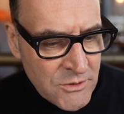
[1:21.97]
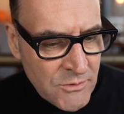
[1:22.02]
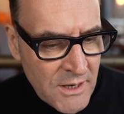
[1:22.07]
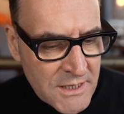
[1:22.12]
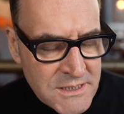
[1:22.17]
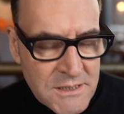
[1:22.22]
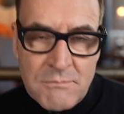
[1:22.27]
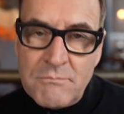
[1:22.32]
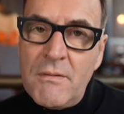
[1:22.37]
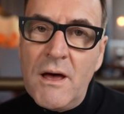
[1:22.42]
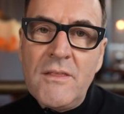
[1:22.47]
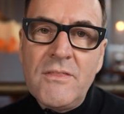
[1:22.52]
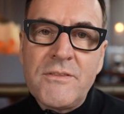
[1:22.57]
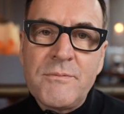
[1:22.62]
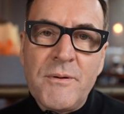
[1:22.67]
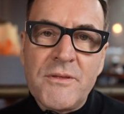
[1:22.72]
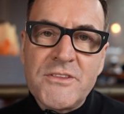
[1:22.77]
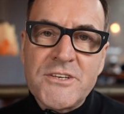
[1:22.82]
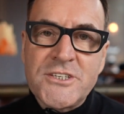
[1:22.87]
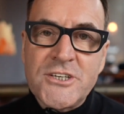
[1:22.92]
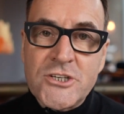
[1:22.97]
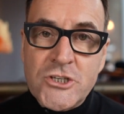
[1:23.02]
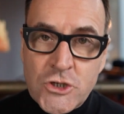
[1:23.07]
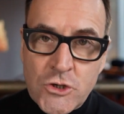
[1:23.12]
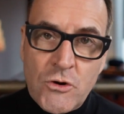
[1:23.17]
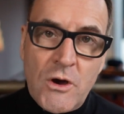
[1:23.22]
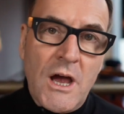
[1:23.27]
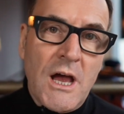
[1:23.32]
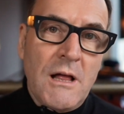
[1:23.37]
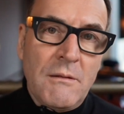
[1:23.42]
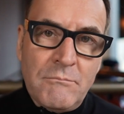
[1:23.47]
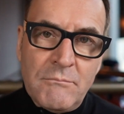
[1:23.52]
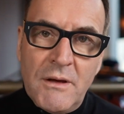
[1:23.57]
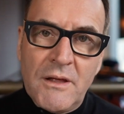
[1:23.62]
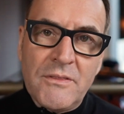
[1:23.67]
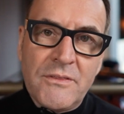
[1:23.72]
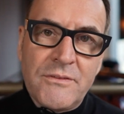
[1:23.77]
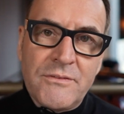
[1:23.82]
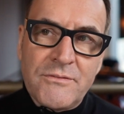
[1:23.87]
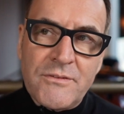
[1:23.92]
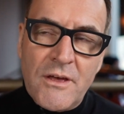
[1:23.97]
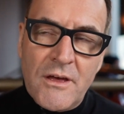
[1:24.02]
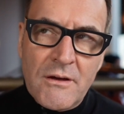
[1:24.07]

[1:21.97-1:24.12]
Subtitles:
US a month, but there's a trial month,